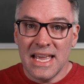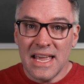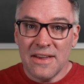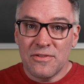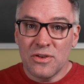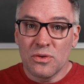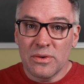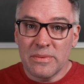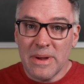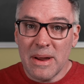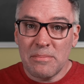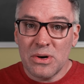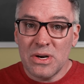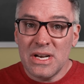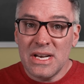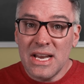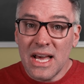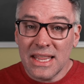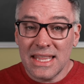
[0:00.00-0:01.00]
If you remember
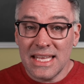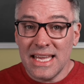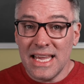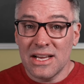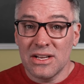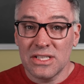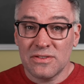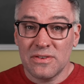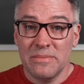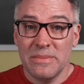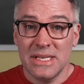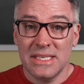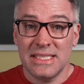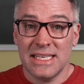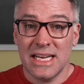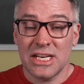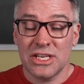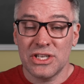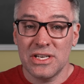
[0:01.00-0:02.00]
nothing else from this
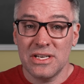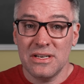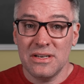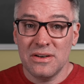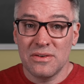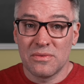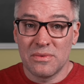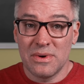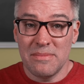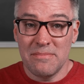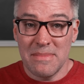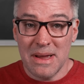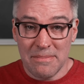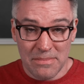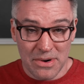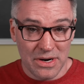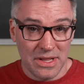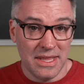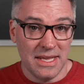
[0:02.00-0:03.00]
section,
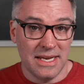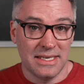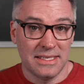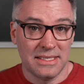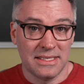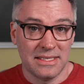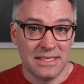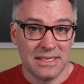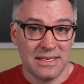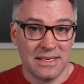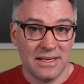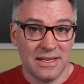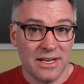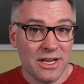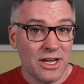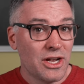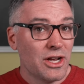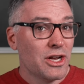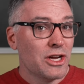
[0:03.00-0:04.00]
remember this.
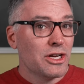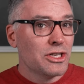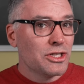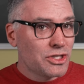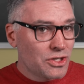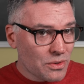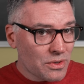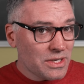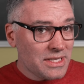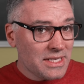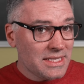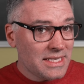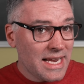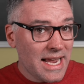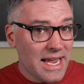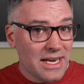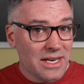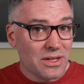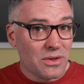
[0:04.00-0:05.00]
Sources
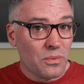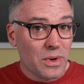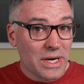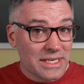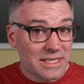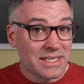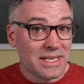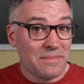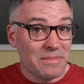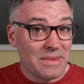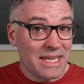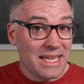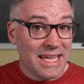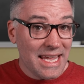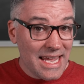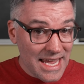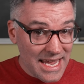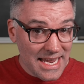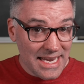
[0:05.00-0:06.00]
handle what
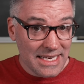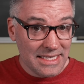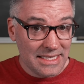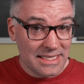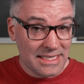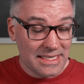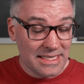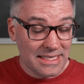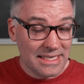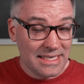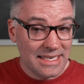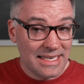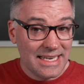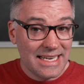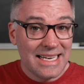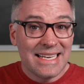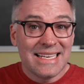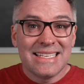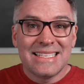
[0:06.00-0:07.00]
something is.
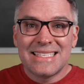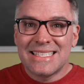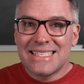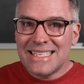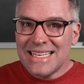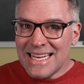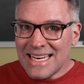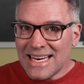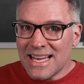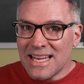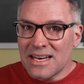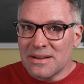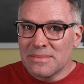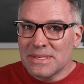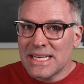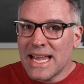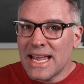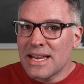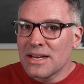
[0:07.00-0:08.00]
Scene
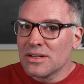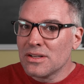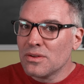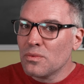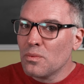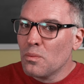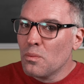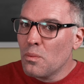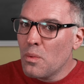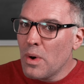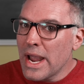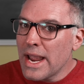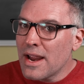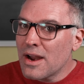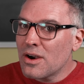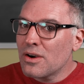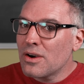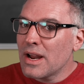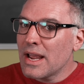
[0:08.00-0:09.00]
items handle
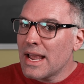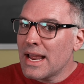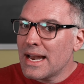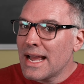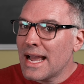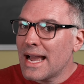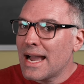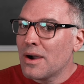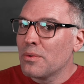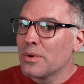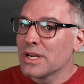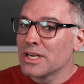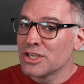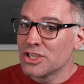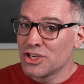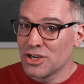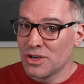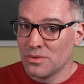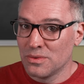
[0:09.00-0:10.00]
where and how
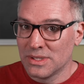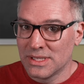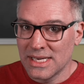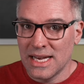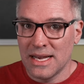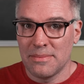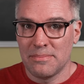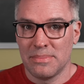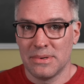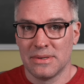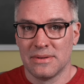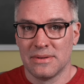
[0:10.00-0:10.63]
it shows up.